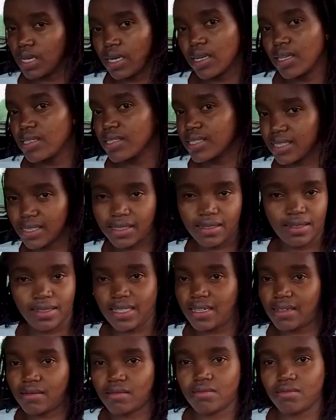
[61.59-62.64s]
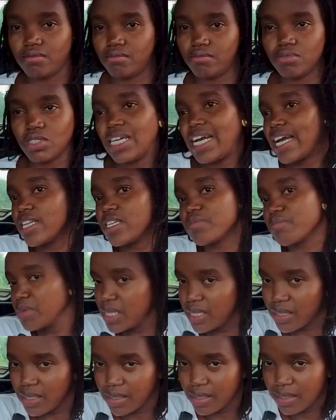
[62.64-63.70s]
at least guide
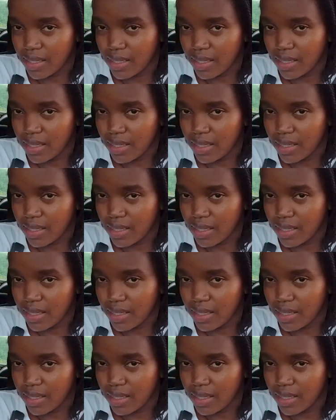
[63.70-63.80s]
me